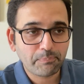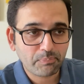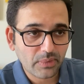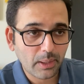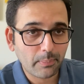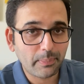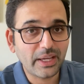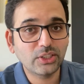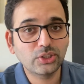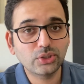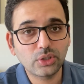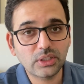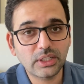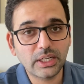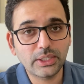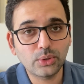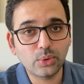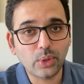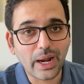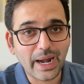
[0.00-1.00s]
make sure
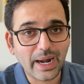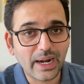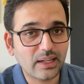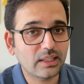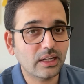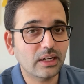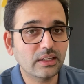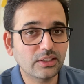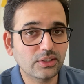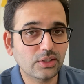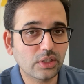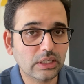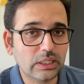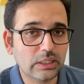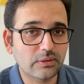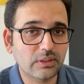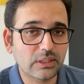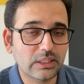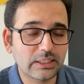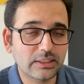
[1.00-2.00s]
that you add that in your
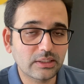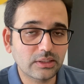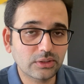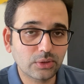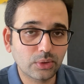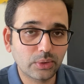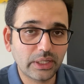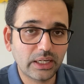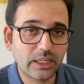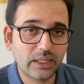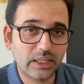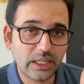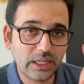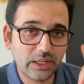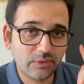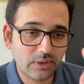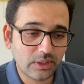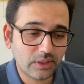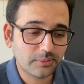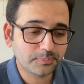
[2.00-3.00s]
cover letter, so that they
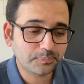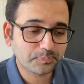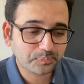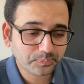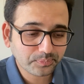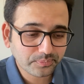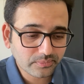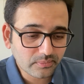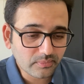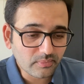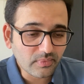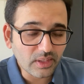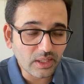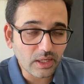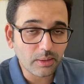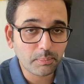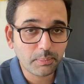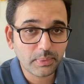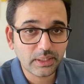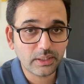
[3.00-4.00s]
will
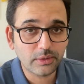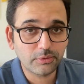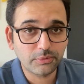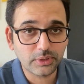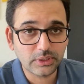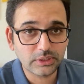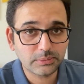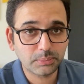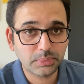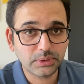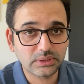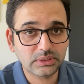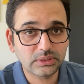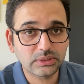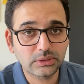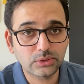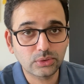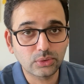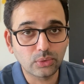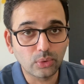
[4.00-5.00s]
be the first
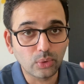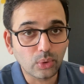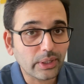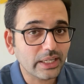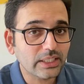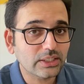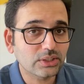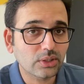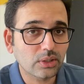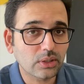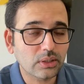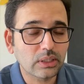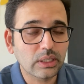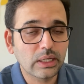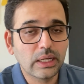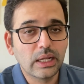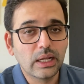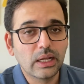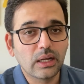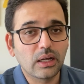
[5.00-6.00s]
persons to look at your
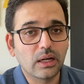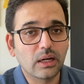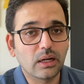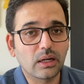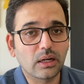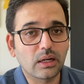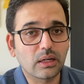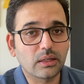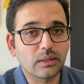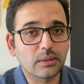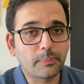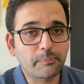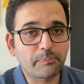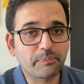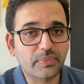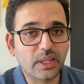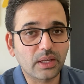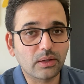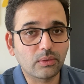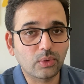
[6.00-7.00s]

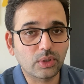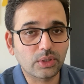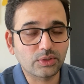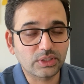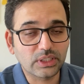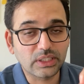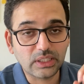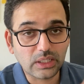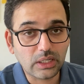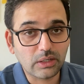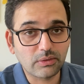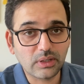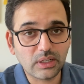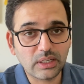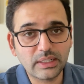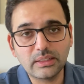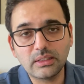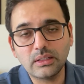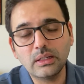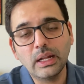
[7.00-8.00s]
the cover
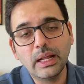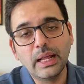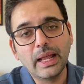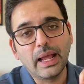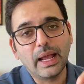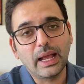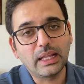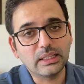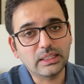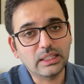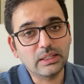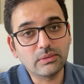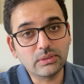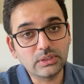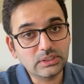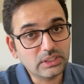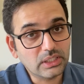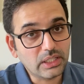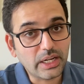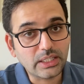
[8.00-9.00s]
letter, and they will
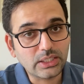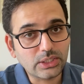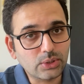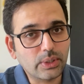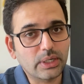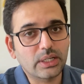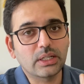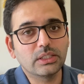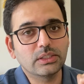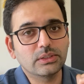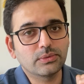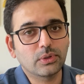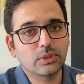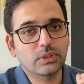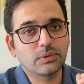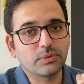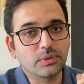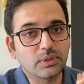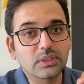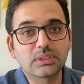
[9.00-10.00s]
select you at least for
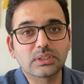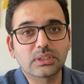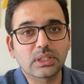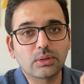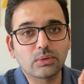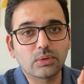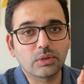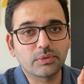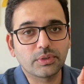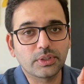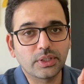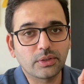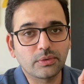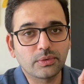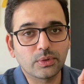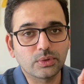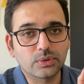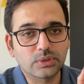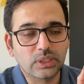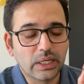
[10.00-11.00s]
the first round of
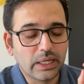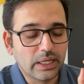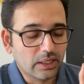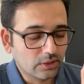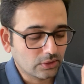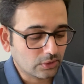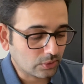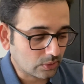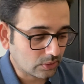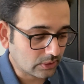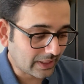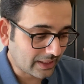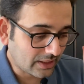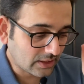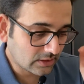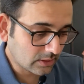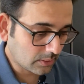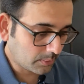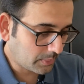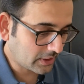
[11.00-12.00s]
interviews. So that
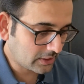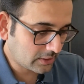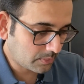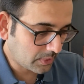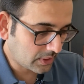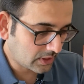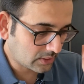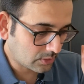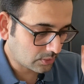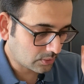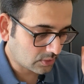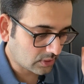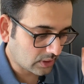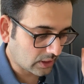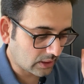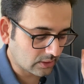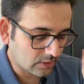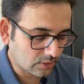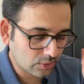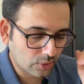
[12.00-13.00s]
is the best place to
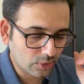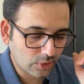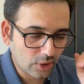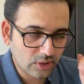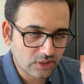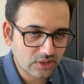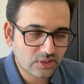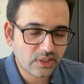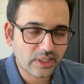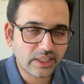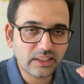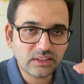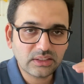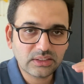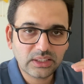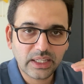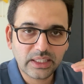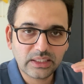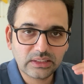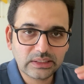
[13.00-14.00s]
start. So your
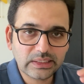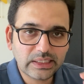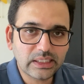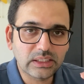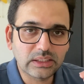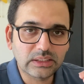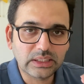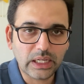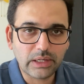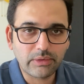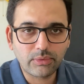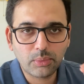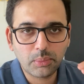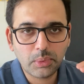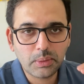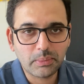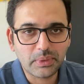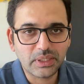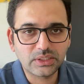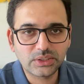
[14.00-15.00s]
strengths and skills have to
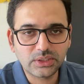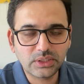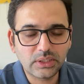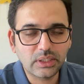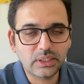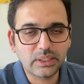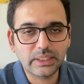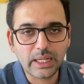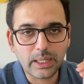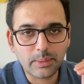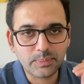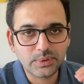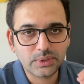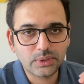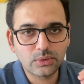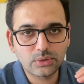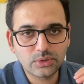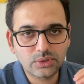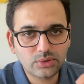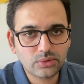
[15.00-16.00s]
be mentioned in
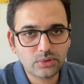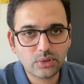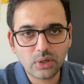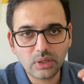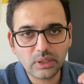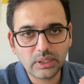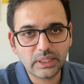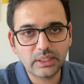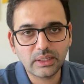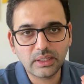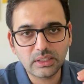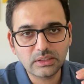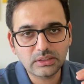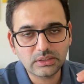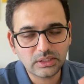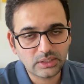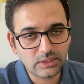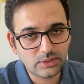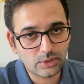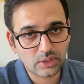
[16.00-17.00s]
absolute strong details
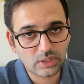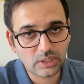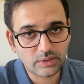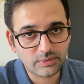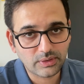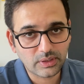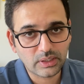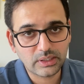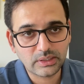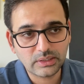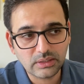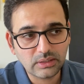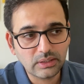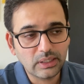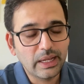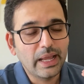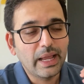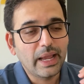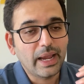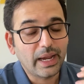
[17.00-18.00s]
in your cover letter,
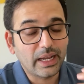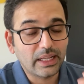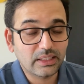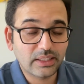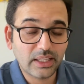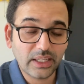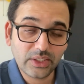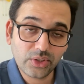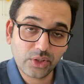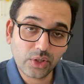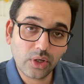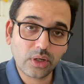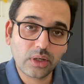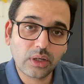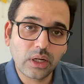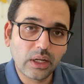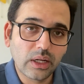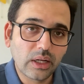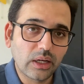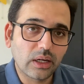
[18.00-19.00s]
and then
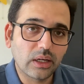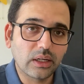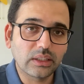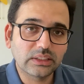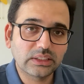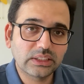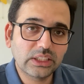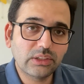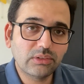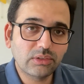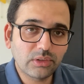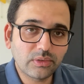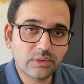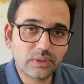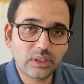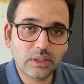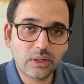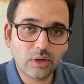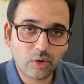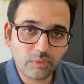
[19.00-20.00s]
your CV
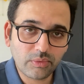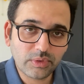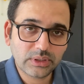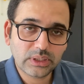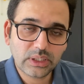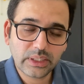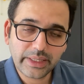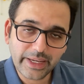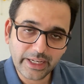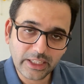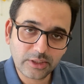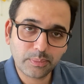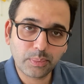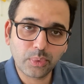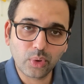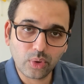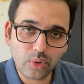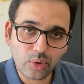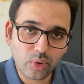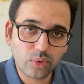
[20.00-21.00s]
will obviously
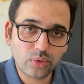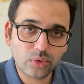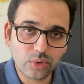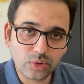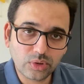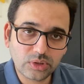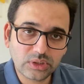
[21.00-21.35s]
explore on those